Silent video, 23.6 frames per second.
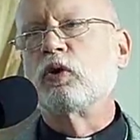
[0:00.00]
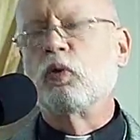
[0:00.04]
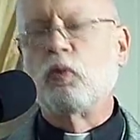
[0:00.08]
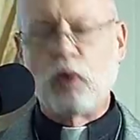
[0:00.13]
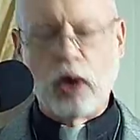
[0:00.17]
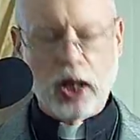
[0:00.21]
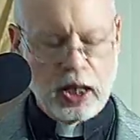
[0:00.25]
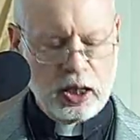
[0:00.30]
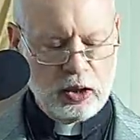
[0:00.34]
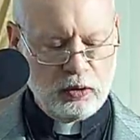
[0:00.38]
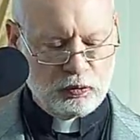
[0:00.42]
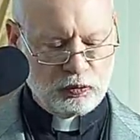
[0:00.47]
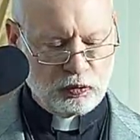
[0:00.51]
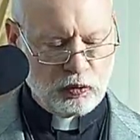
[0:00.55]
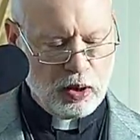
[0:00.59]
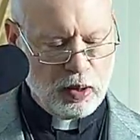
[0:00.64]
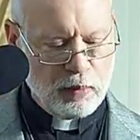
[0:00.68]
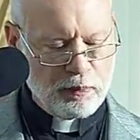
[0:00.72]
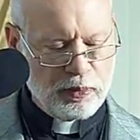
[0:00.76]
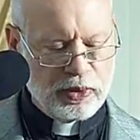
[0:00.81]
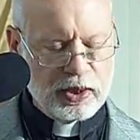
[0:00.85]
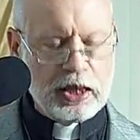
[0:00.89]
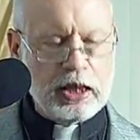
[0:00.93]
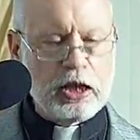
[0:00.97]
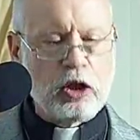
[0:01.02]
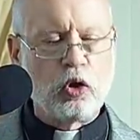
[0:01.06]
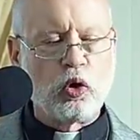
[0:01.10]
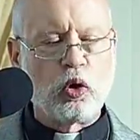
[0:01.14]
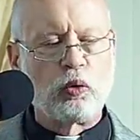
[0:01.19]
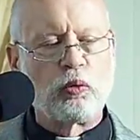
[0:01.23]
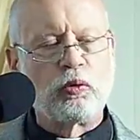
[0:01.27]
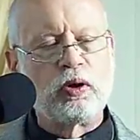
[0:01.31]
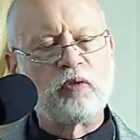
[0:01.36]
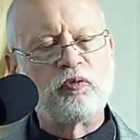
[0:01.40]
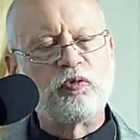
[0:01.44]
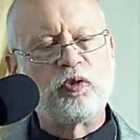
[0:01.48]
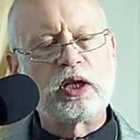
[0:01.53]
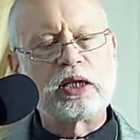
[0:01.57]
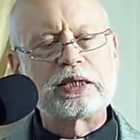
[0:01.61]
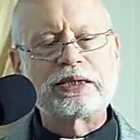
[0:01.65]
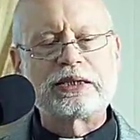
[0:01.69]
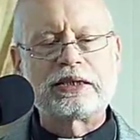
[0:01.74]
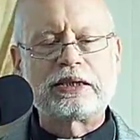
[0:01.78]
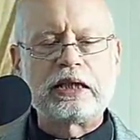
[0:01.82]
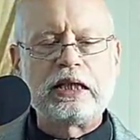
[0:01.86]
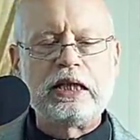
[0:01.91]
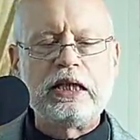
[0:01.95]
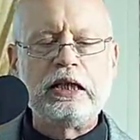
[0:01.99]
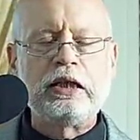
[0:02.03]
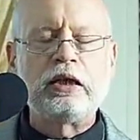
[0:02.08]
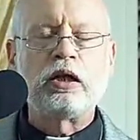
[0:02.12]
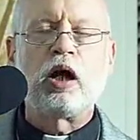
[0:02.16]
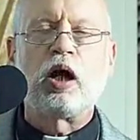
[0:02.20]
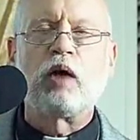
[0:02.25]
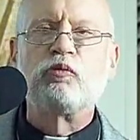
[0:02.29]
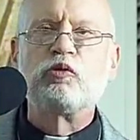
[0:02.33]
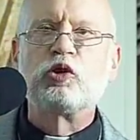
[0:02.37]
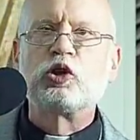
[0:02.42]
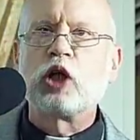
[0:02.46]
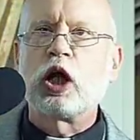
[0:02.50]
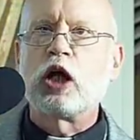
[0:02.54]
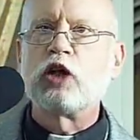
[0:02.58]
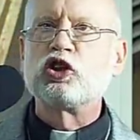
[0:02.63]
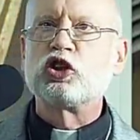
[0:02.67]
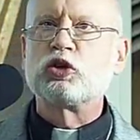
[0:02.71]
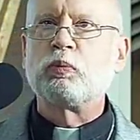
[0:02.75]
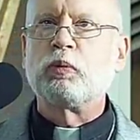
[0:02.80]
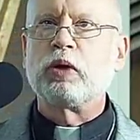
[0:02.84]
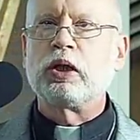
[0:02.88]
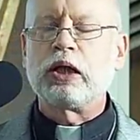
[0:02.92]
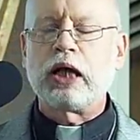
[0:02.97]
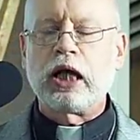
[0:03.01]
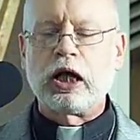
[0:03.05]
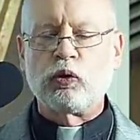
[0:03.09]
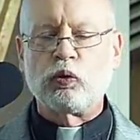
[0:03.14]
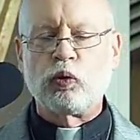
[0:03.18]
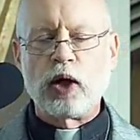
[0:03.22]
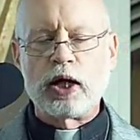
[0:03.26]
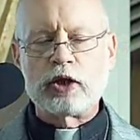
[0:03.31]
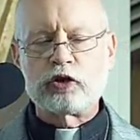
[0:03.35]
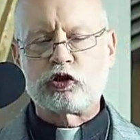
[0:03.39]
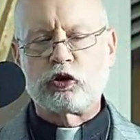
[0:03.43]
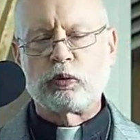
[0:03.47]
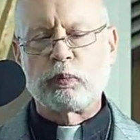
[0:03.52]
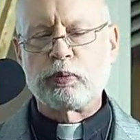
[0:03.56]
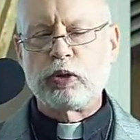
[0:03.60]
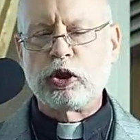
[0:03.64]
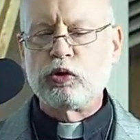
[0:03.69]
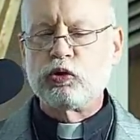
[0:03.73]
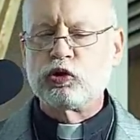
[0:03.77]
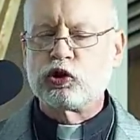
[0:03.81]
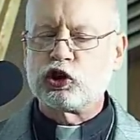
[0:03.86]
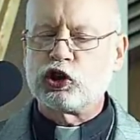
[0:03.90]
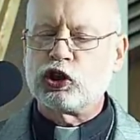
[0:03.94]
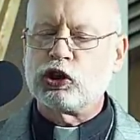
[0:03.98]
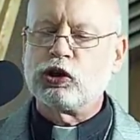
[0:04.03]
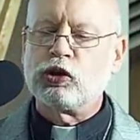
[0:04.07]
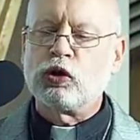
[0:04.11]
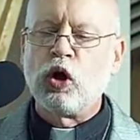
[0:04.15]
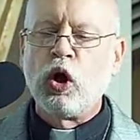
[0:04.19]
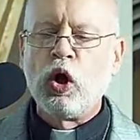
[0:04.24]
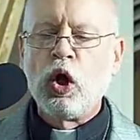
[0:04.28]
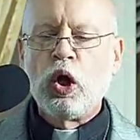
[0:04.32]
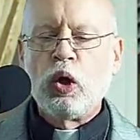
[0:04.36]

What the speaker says: away from the horrific scene of judgment and retribution,